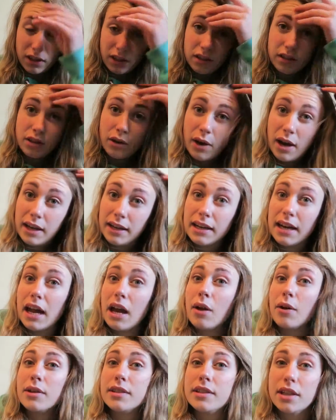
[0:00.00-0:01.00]
so I had an
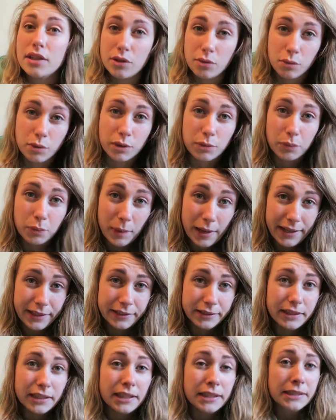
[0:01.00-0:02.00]
hour session with
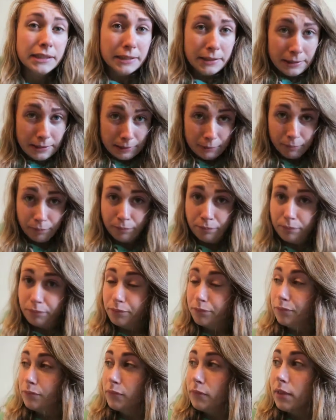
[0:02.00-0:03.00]
Ben.
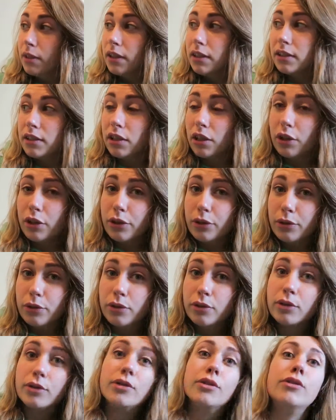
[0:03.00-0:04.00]
So
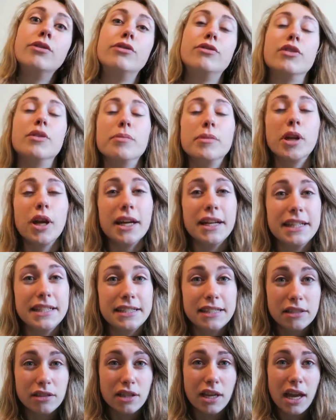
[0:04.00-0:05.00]
from 9
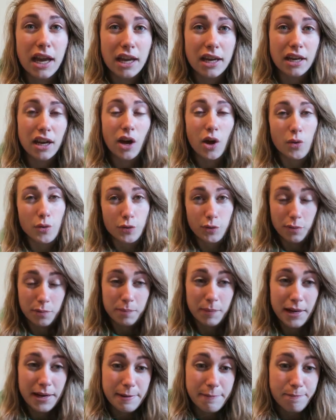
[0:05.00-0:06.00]
into 10 I was with
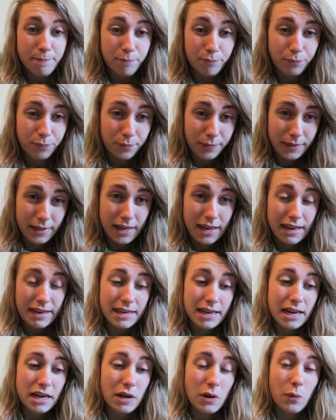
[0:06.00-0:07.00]
Ben,
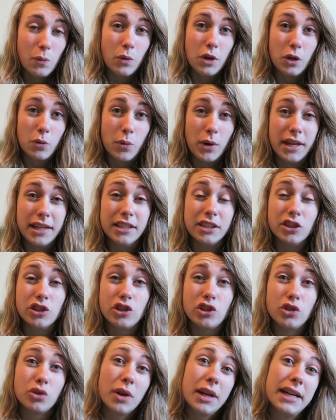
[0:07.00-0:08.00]
and then we went
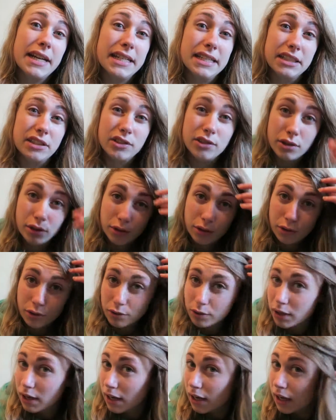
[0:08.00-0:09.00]
straight
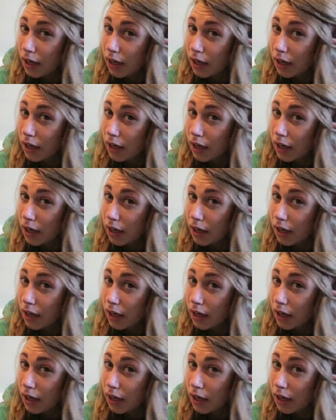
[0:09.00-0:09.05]
into